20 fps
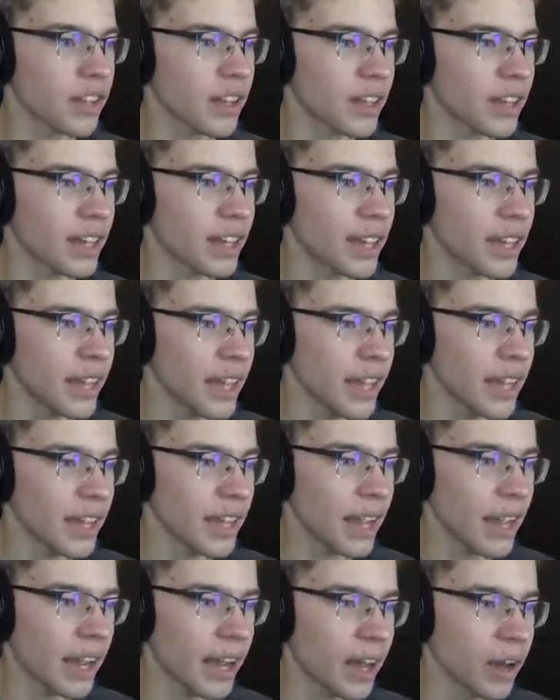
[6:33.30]
to
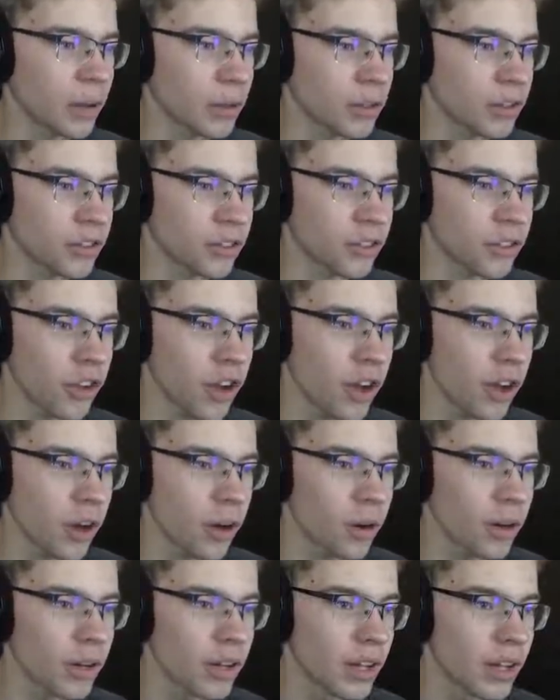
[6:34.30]
kick out.
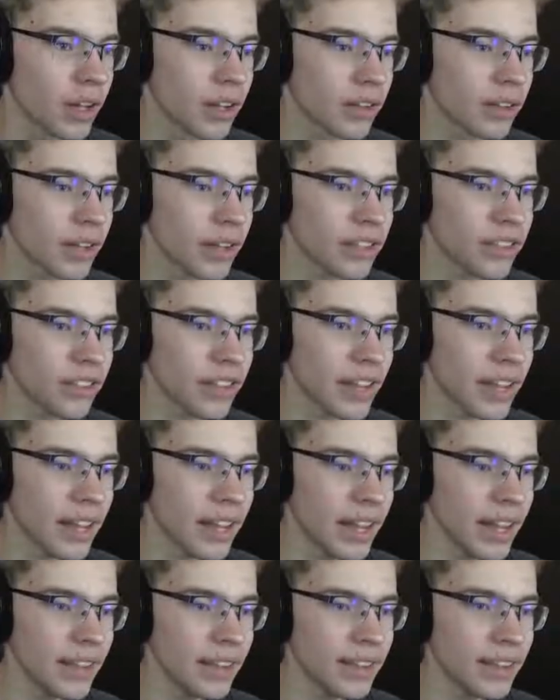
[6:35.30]
So let's
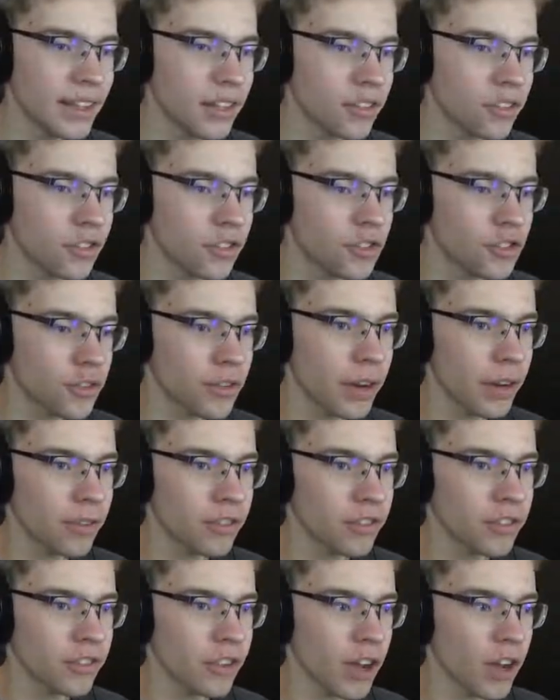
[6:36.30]
hit this
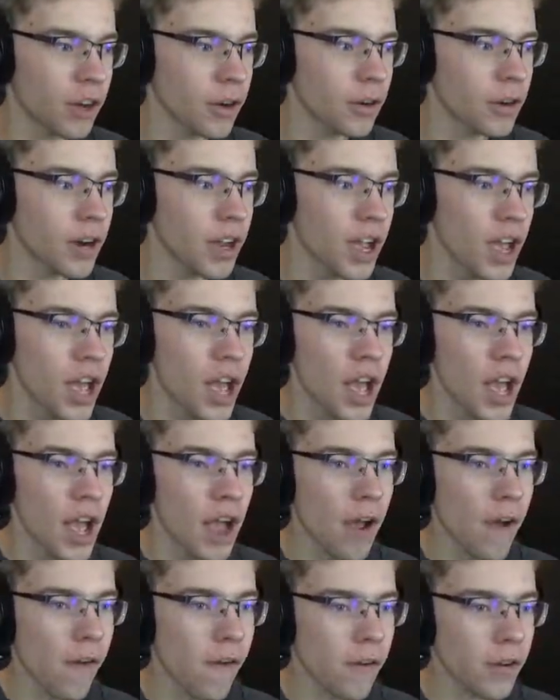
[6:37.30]
drift zone.
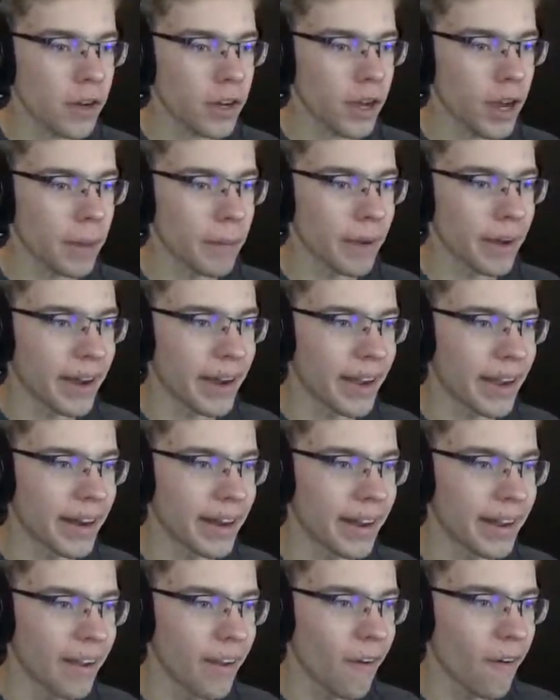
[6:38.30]
Come
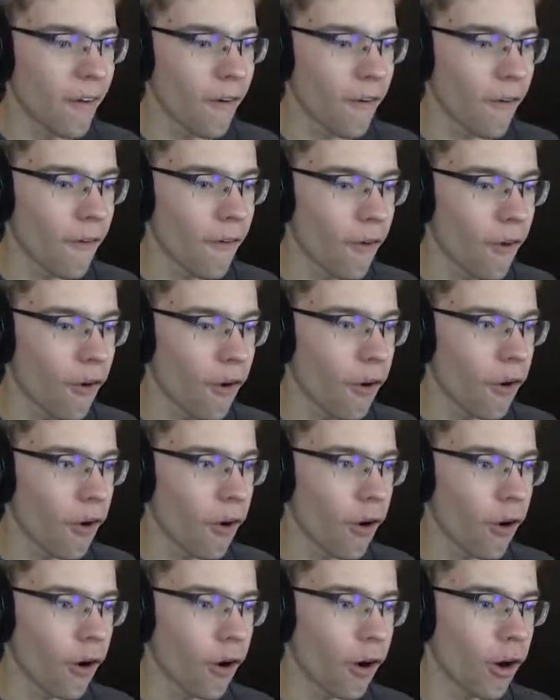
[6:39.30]
on.
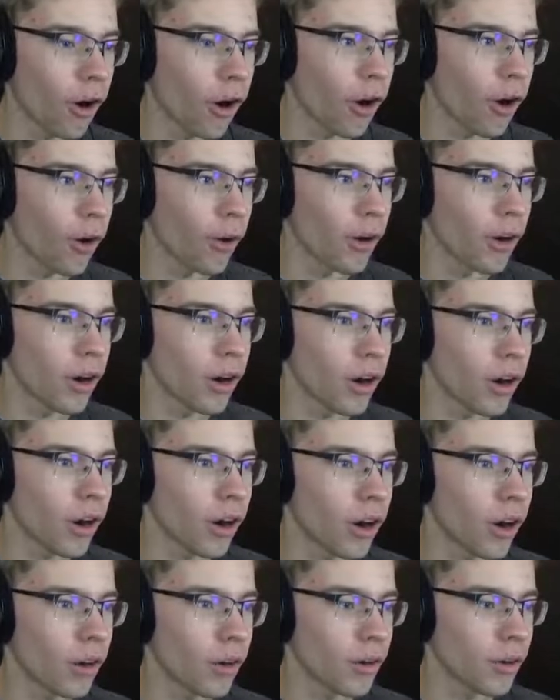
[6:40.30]
Oh,
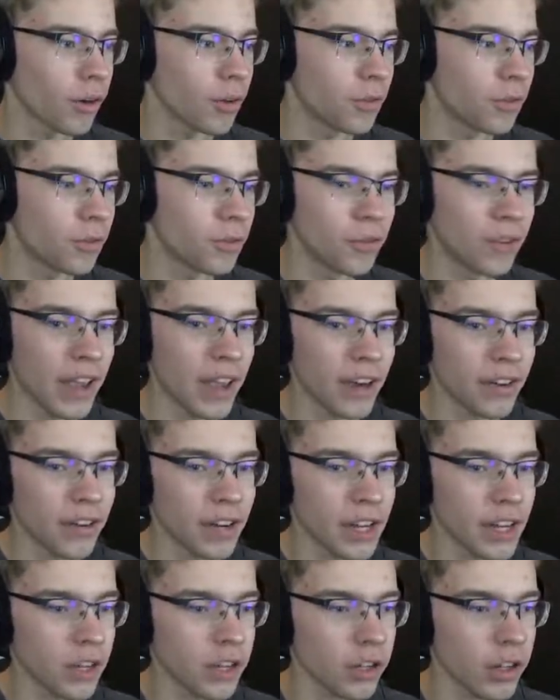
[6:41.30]
oh,
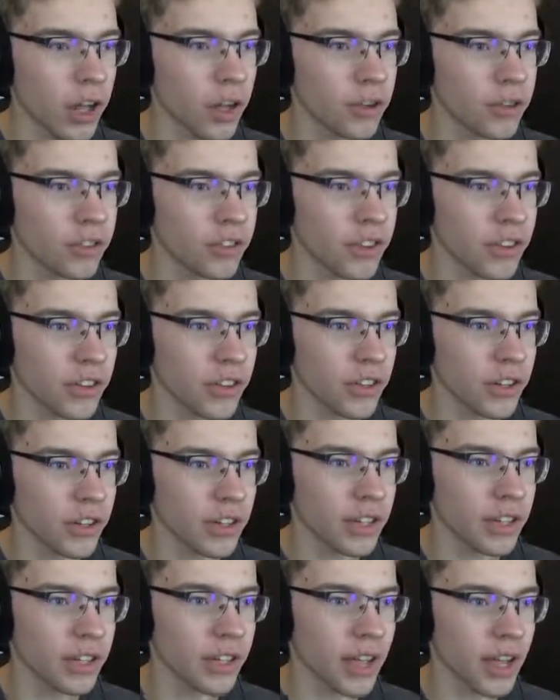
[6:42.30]
very close to
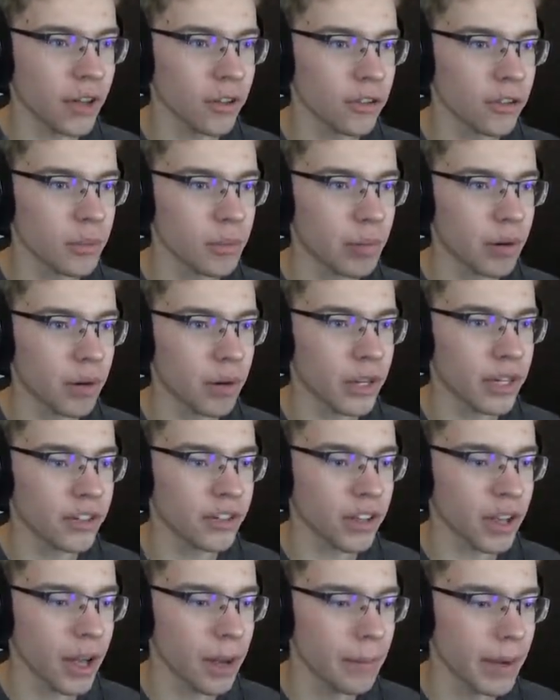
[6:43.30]
30,000
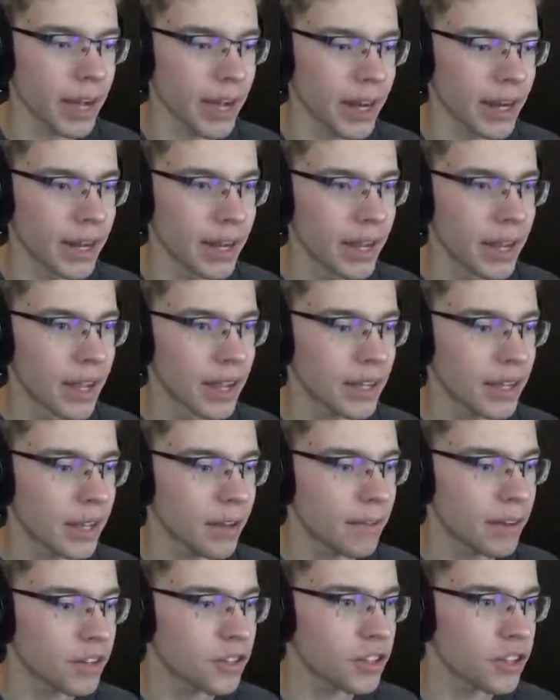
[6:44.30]
points. Come on,
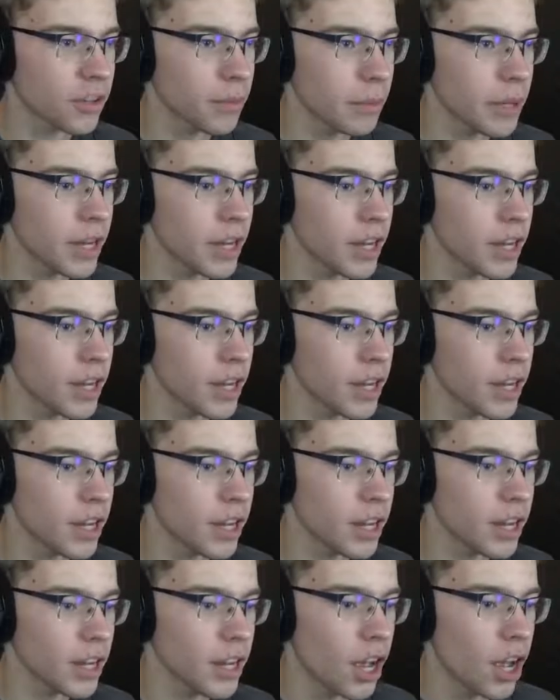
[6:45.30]
give it to
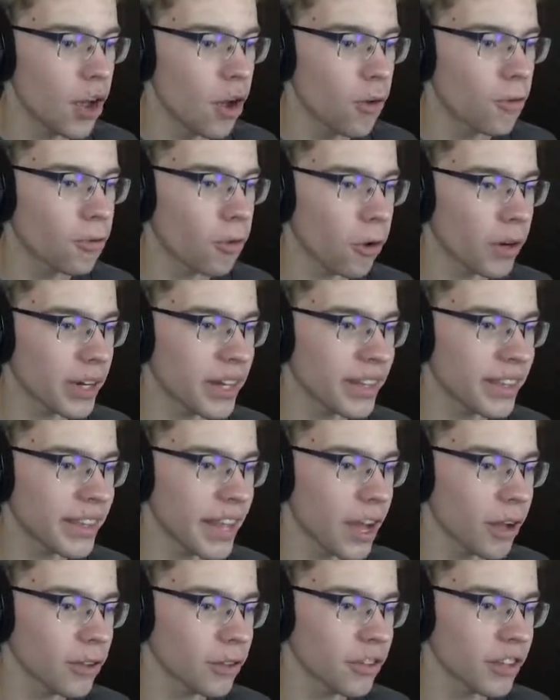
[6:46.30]
me.
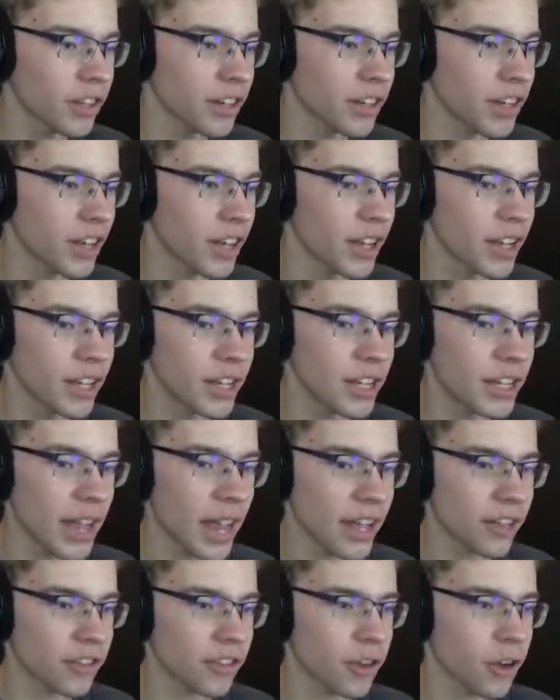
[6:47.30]
40,000.
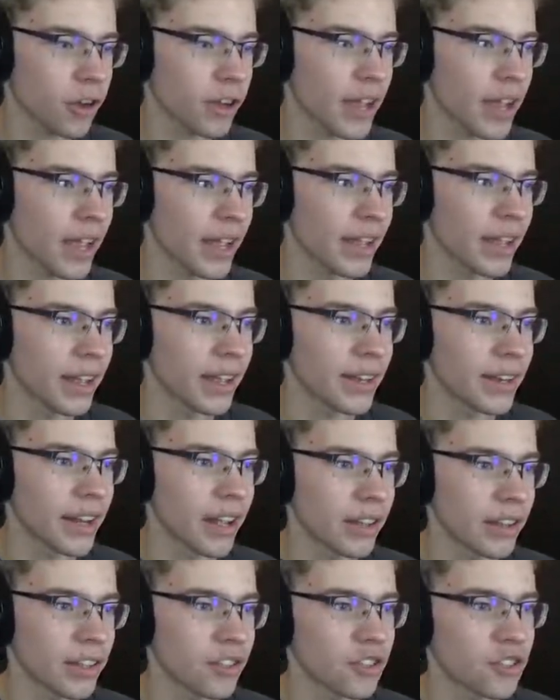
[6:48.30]
Yes, okay.
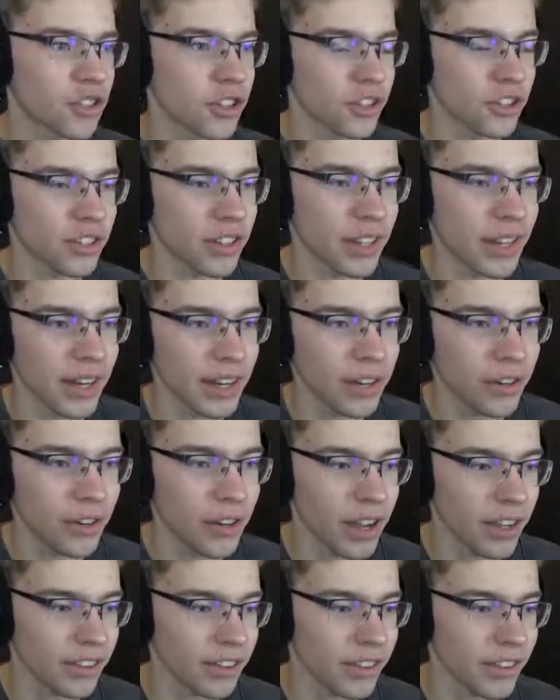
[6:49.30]
Now let's just get
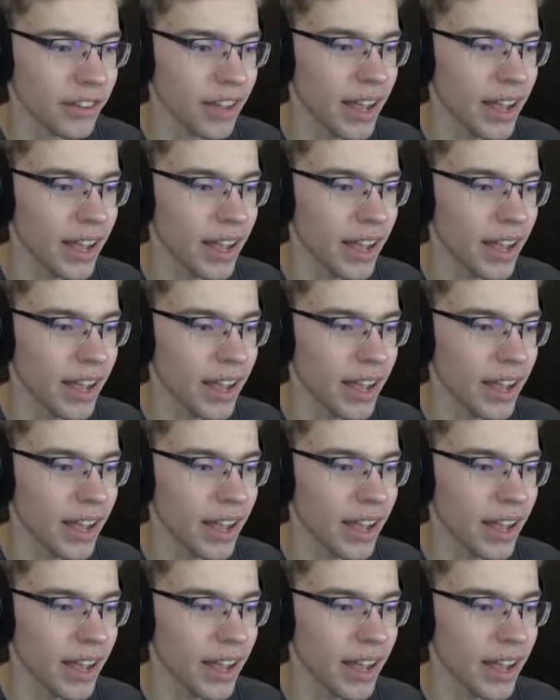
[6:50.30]
across the